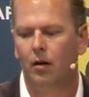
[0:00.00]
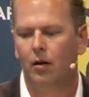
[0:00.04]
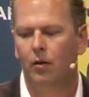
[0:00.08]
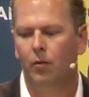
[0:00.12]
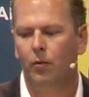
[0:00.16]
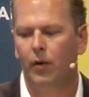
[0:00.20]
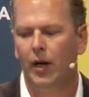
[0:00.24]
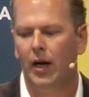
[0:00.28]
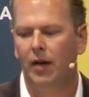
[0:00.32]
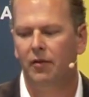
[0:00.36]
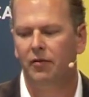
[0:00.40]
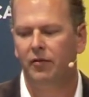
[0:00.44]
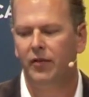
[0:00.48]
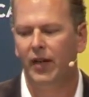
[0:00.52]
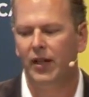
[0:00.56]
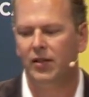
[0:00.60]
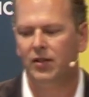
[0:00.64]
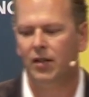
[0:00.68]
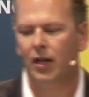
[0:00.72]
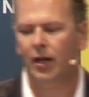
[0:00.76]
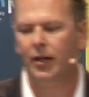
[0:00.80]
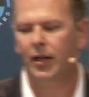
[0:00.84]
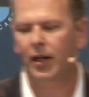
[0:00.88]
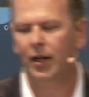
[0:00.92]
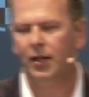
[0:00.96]
We have
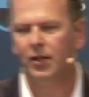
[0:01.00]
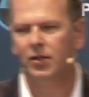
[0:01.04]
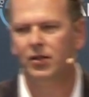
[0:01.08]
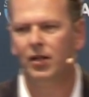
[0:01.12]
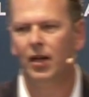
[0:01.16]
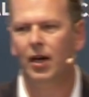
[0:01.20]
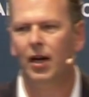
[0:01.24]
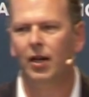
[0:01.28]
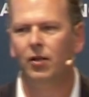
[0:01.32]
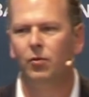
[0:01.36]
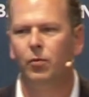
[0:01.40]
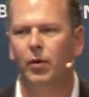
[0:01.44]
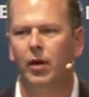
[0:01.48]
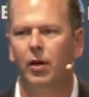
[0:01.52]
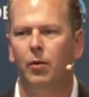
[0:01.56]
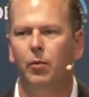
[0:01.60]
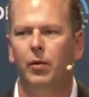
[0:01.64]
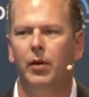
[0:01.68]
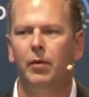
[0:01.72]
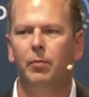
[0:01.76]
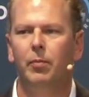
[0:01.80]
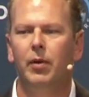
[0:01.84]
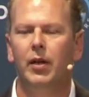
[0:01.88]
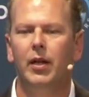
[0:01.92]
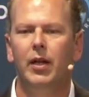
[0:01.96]
Tesla on the other side, where
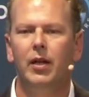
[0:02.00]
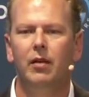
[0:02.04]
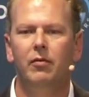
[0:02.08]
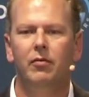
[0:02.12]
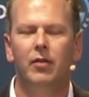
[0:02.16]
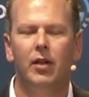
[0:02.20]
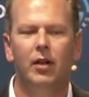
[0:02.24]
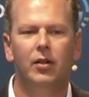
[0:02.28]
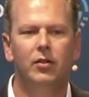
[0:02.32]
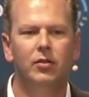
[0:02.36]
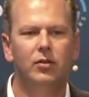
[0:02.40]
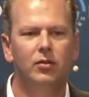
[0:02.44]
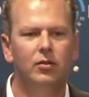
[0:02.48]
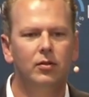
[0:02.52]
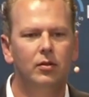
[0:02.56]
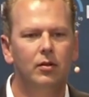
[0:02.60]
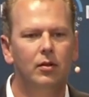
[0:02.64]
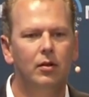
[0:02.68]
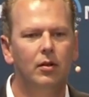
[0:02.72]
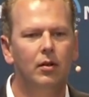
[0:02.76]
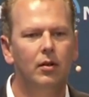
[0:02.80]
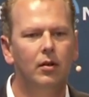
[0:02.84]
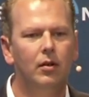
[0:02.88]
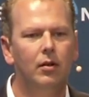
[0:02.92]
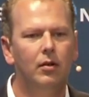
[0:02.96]
we believe the
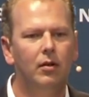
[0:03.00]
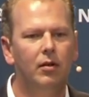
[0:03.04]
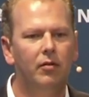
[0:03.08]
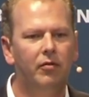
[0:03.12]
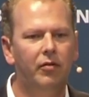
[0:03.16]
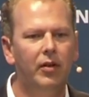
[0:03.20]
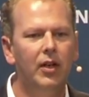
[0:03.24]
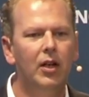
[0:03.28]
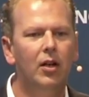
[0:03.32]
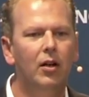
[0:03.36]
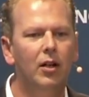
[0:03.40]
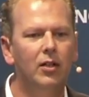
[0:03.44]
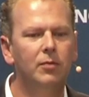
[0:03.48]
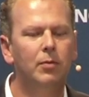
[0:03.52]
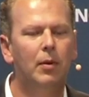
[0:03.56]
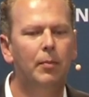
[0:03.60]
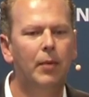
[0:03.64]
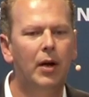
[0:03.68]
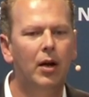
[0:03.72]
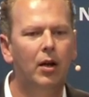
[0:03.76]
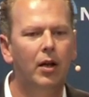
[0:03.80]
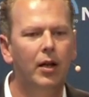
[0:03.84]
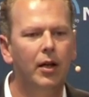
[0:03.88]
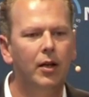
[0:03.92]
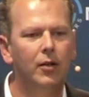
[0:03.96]
vehicle is
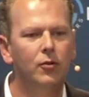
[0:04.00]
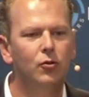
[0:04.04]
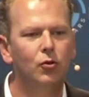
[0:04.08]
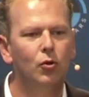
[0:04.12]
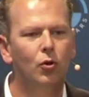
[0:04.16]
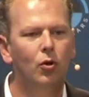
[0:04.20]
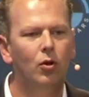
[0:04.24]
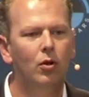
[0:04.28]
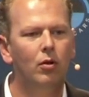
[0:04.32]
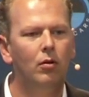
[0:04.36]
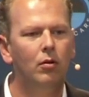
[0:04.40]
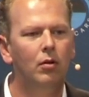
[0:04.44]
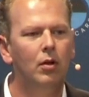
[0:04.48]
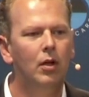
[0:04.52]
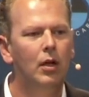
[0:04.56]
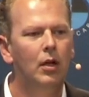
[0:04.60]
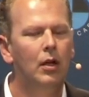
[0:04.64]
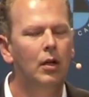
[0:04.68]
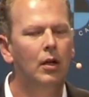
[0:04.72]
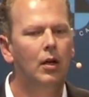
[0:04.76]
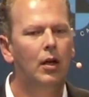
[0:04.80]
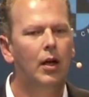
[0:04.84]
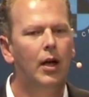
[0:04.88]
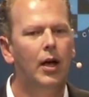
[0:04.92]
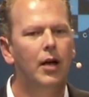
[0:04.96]
primarily in control
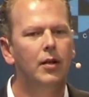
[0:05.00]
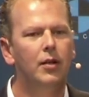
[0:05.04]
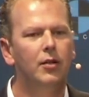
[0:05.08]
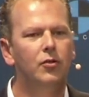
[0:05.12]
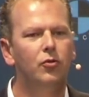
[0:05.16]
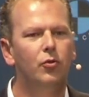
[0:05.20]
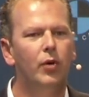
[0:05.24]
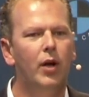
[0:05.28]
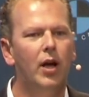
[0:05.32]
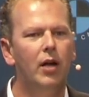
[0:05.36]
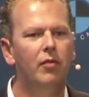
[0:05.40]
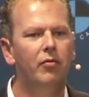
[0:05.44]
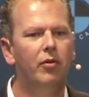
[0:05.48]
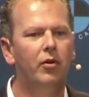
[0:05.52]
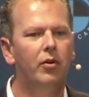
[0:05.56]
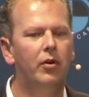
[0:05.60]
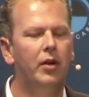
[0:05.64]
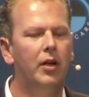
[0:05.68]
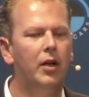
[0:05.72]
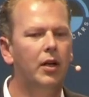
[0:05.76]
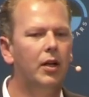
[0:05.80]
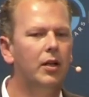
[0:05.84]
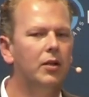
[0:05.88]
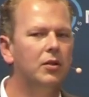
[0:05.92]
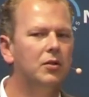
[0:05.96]
and the driver
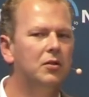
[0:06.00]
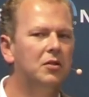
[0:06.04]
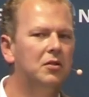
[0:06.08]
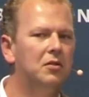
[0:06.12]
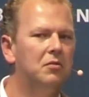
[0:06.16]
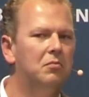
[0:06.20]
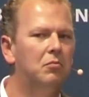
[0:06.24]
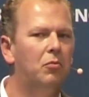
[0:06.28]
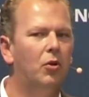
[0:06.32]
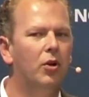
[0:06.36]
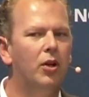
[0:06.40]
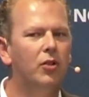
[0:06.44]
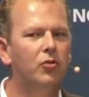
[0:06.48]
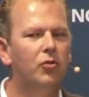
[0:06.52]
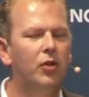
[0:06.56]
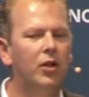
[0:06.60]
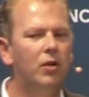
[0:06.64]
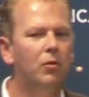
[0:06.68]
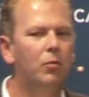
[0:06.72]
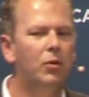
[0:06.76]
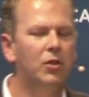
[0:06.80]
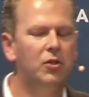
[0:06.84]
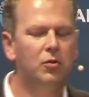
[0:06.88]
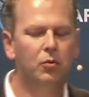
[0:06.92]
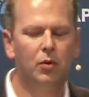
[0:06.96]
is
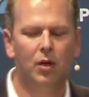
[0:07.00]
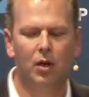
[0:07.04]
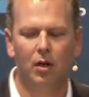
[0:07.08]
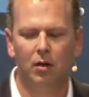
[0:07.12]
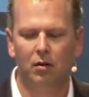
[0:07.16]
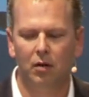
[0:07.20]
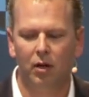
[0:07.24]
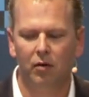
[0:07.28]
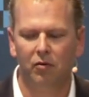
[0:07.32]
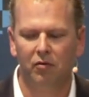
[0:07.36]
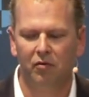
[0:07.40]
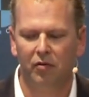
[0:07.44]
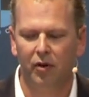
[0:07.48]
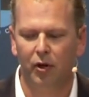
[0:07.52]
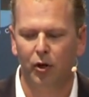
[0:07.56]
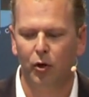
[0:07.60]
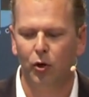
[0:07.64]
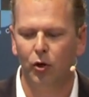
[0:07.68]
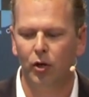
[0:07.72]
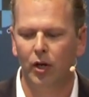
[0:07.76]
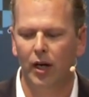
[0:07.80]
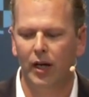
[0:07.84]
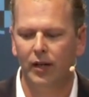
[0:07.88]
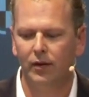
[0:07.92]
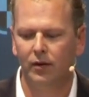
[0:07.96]
monitoring, which we are not very
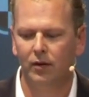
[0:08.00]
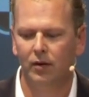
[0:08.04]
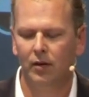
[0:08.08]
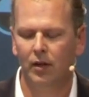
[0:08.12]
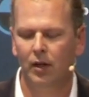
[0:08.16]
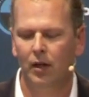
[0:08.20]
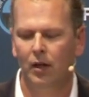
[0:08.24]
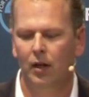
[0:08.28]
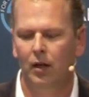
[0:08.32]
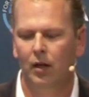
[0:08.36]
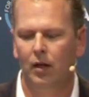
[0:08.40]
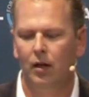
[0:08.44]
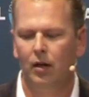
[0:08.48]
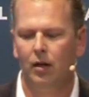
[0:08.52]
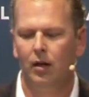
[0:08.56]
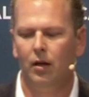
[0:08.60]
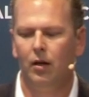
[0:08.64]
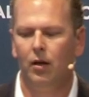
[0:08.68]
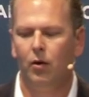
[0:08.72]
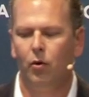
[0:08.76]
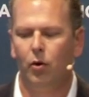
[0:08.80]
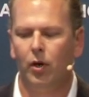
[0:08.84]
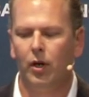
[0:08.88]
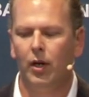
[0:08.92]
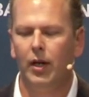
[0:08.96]
good at,
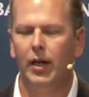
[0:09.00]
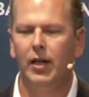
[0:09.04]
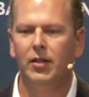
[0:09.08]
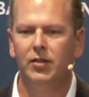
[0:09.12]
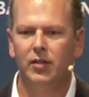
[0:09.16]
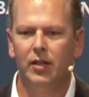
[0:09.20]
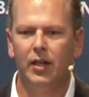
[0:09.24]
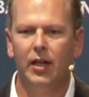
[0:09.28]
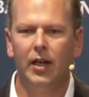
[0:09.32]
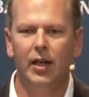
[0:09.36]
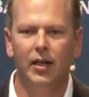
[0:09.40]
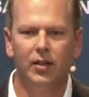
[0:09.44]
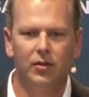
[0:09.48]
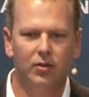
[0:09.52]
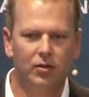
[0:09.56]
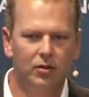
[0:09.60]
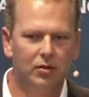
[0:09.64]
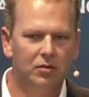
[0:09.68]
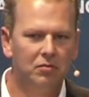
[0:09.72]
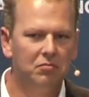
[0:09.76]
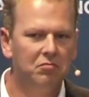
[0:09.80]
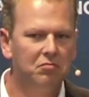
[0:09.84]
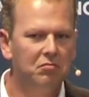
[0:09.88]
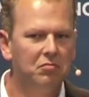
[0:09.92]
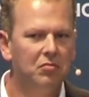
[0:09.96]
or at least he
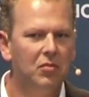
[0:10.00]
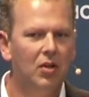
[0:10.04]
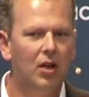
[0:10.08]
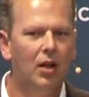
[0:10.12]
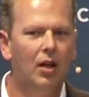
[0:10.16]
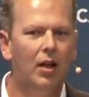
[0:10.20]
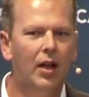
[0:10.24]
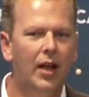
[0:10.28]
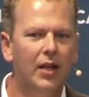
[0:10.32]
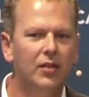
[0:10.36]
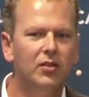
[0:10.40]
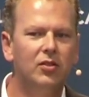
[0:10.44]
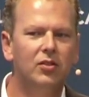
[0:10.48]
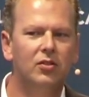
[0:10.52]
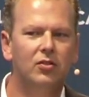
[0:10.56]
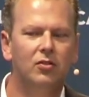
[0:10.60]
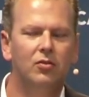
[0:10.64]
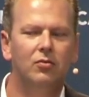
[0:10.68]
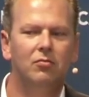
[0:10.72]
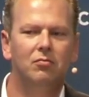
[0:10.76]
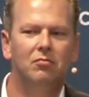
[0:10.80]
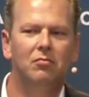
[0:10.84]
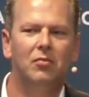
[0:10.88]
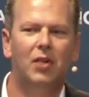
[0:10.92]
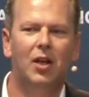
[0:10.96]
is less
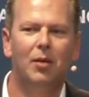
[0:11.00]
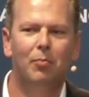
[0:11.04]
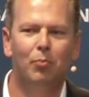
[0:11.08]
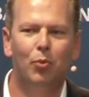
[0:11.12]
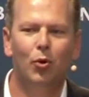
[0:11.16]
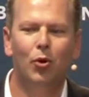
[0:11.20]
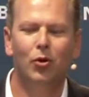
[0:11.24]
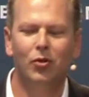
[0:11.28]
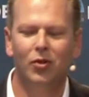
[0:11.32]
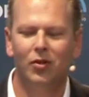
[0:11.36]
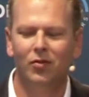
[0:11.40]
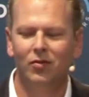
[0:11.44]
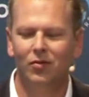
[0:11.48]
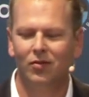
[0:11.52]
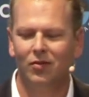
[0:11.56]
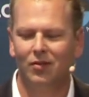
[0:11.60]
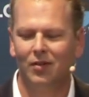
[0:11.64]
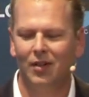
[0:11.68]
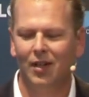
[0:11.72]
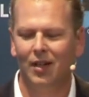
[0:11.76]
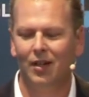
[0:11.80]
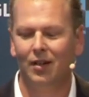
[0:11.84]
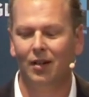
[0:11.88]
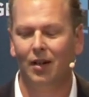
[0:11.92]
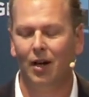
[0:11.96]
important
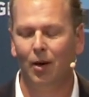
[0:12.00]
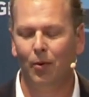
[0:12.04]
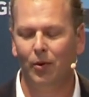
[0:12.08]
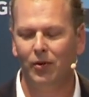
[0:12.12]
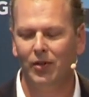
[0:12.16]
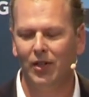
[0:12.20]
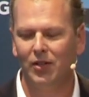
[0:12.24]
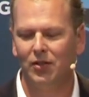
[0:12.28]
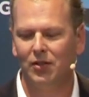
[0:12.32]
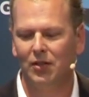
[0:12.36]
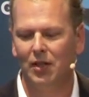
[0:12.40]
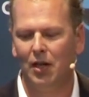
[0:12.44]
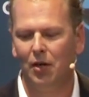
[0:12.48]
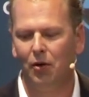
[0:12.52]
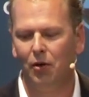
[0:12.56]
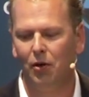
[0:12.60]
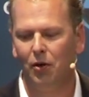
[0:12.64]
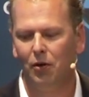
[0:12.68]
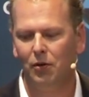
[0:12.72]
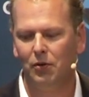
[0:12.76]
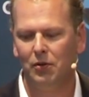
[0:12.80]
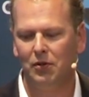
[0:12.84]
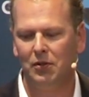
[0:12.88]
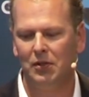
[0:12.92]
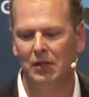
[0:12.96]
in our test
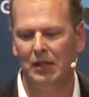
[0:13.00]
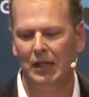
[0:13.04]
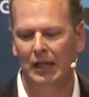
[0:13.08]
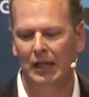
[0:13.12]
scenarios.